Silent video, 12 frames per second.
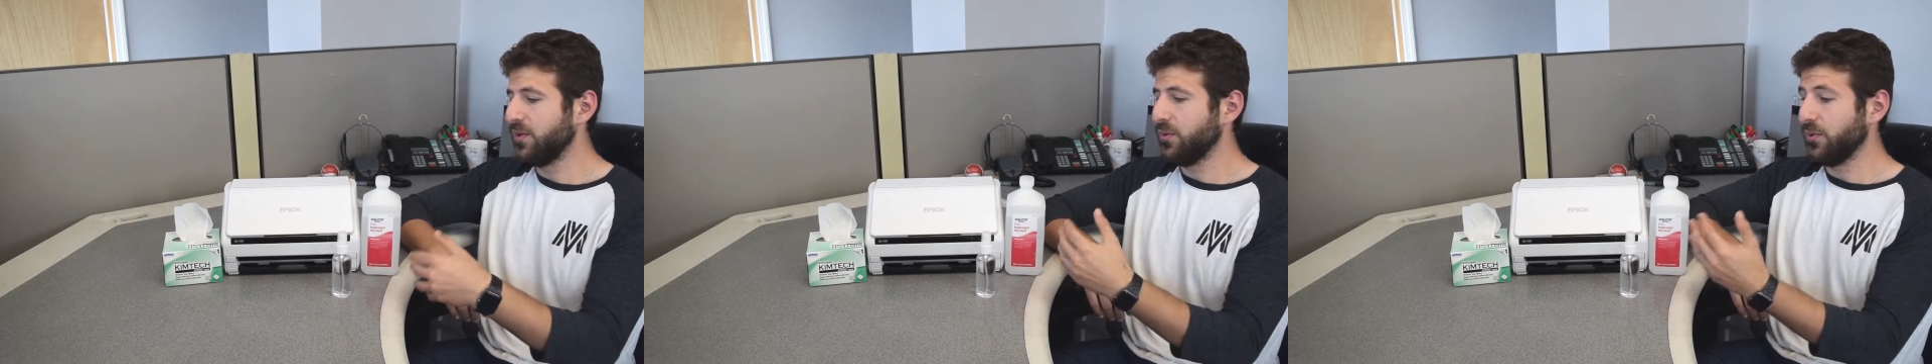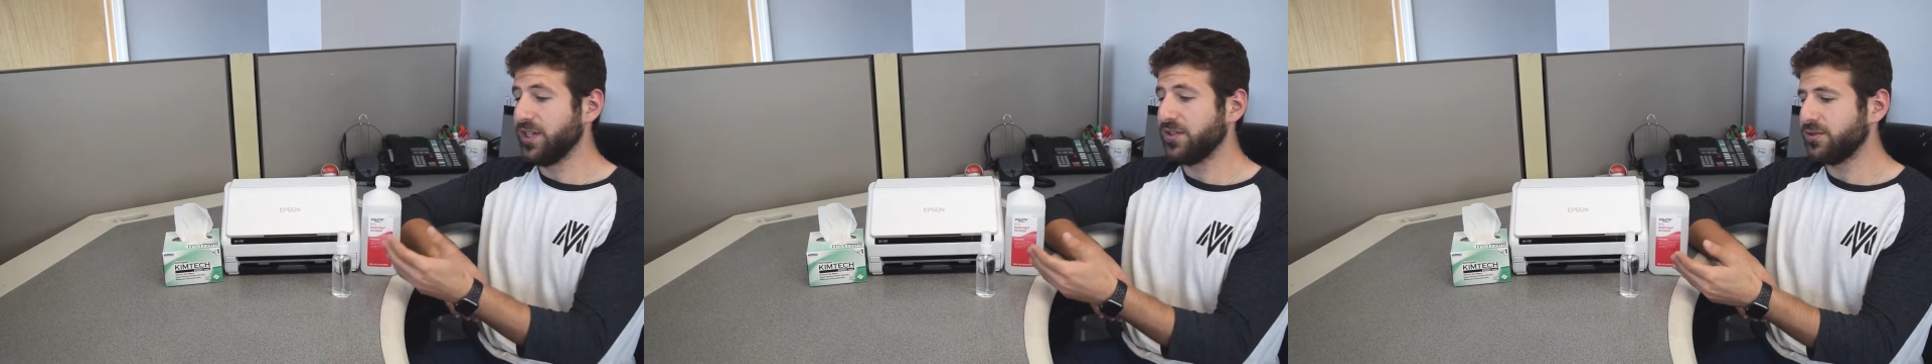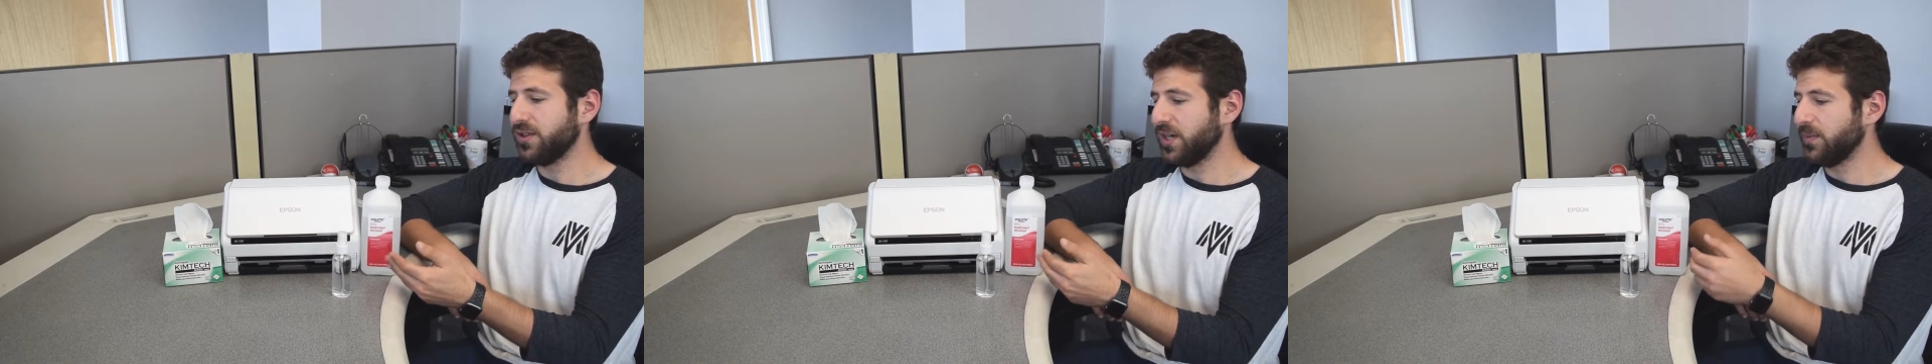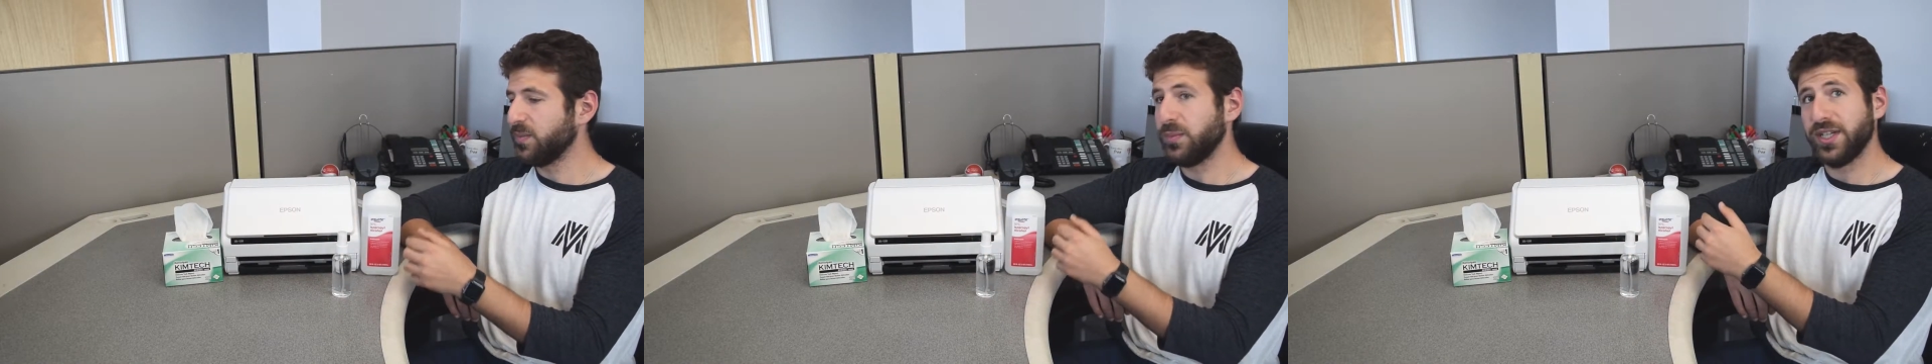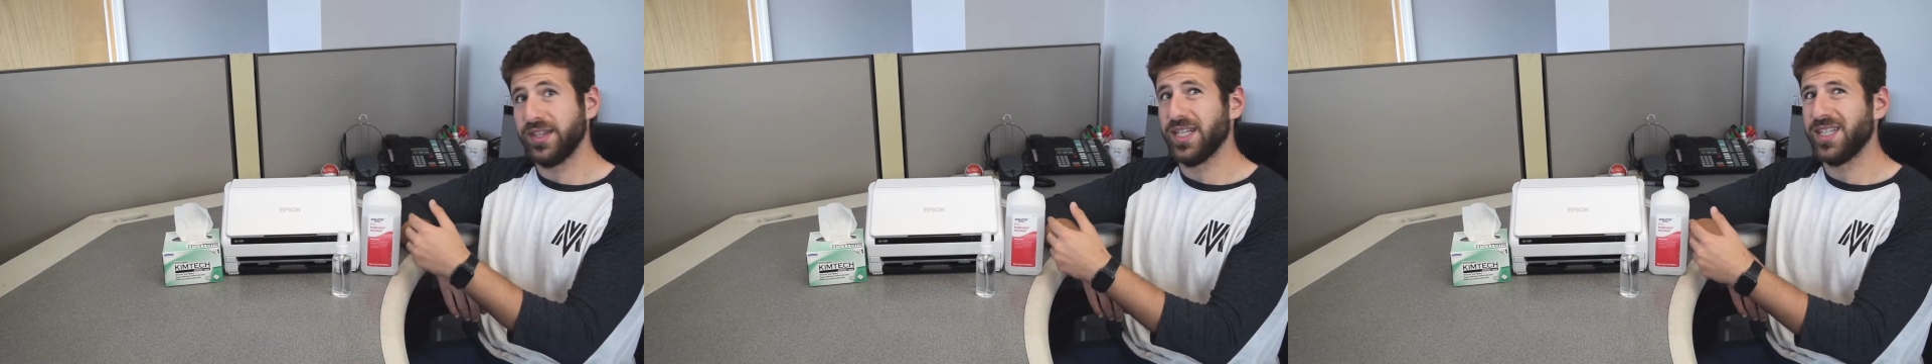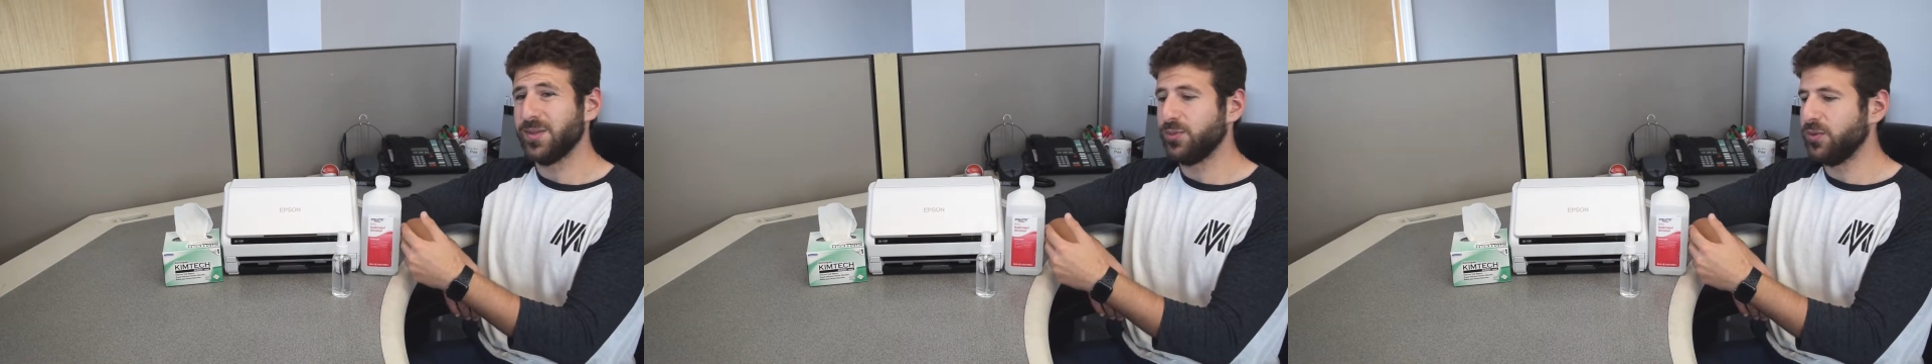We also recommend putting the
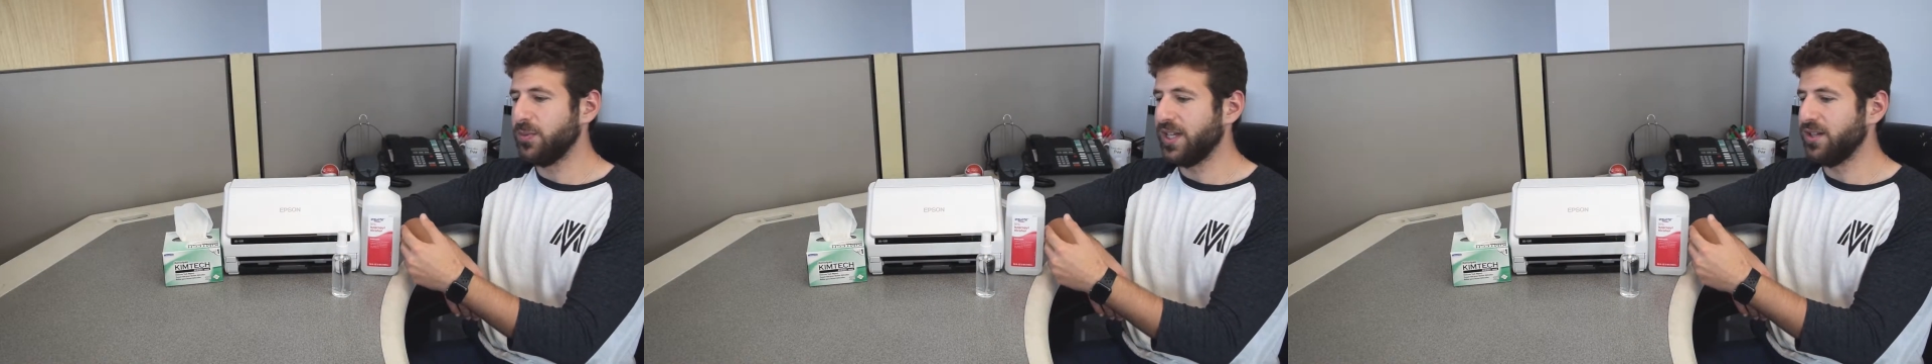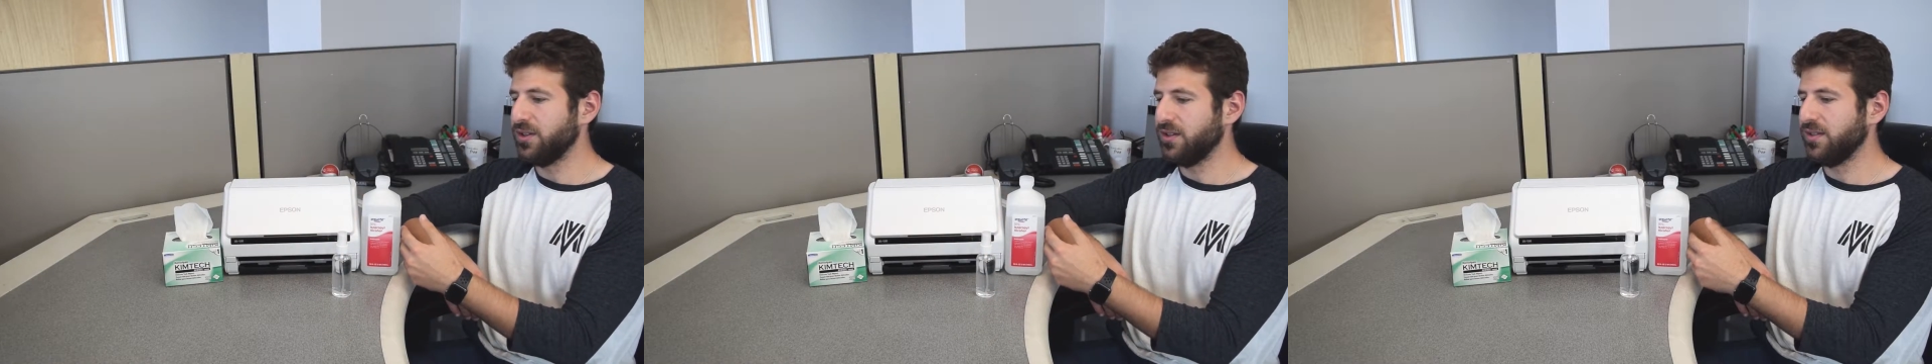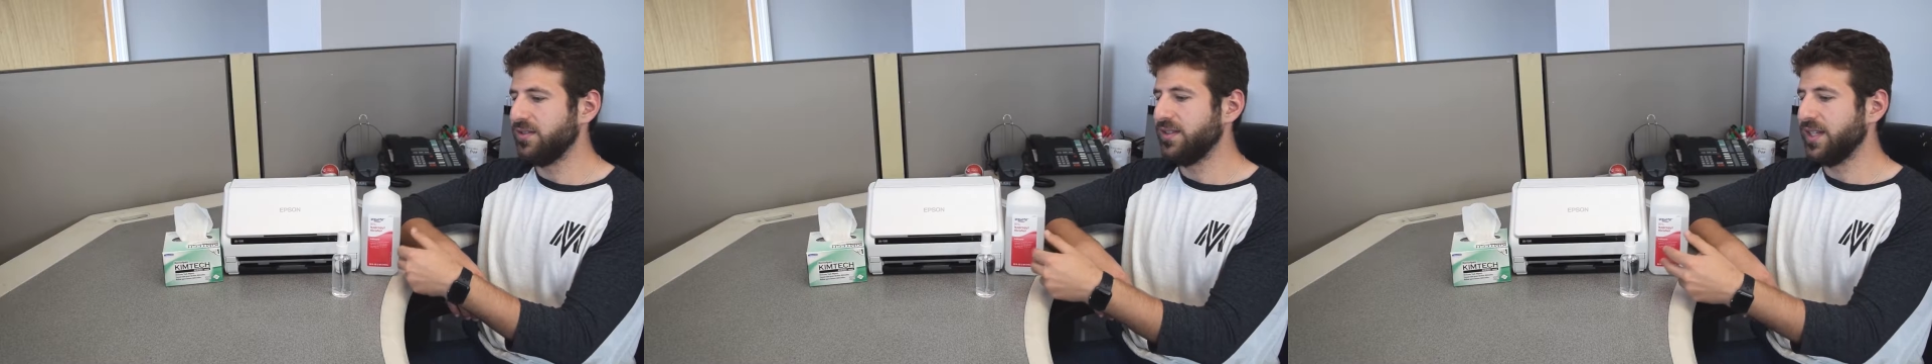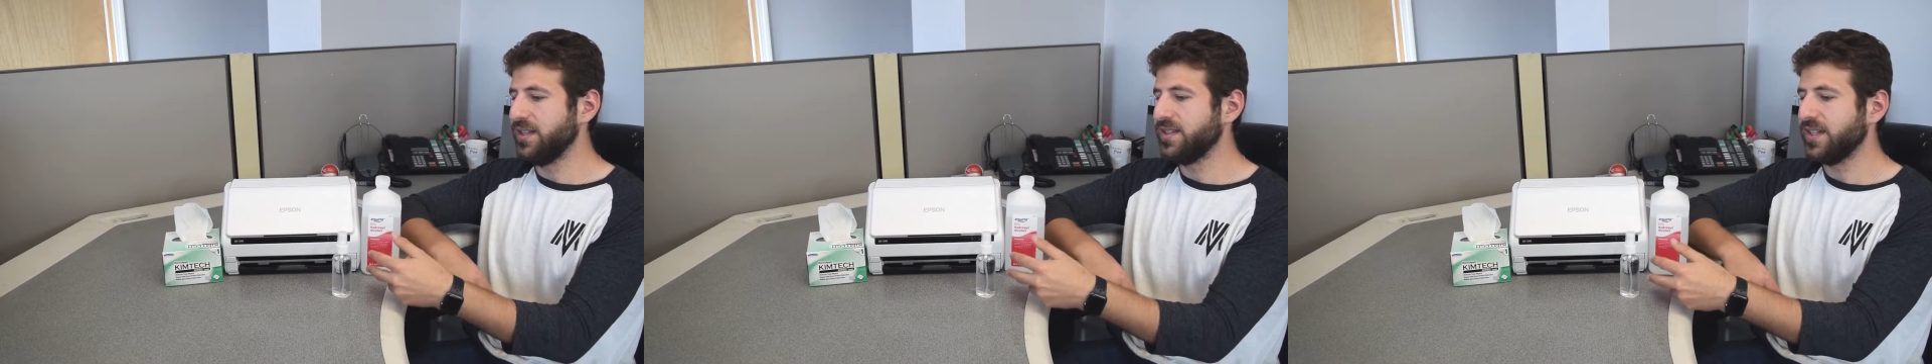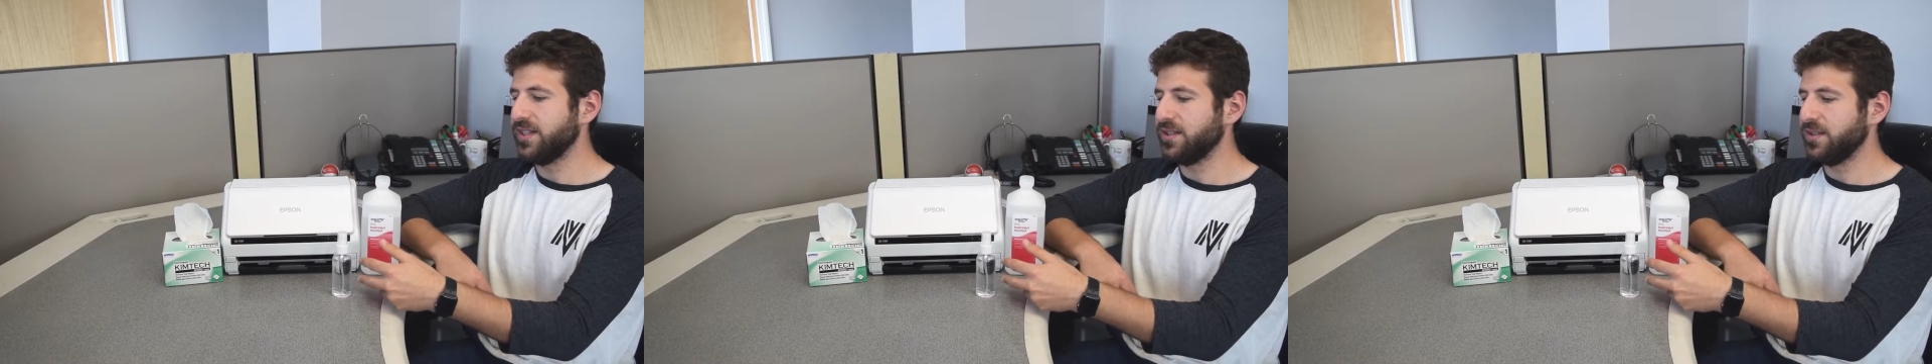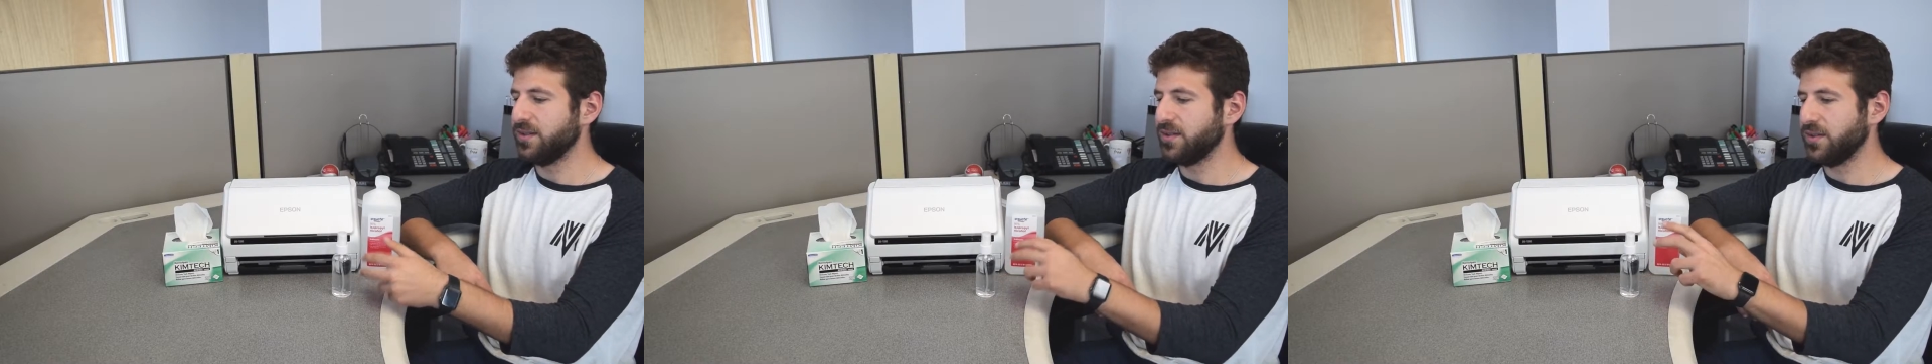isopropyl alcohol inside
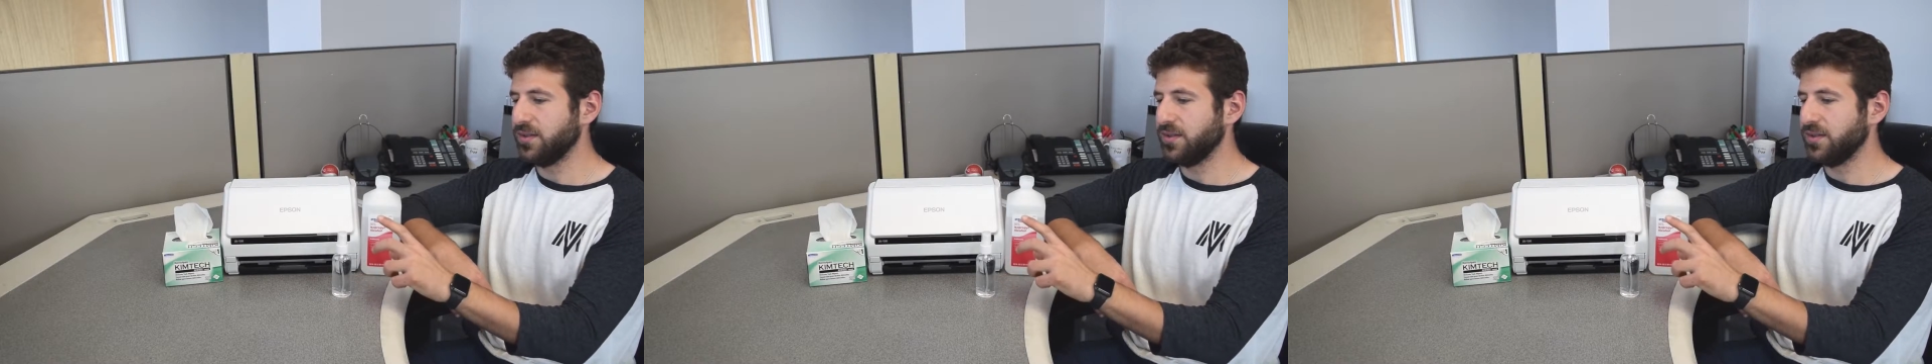a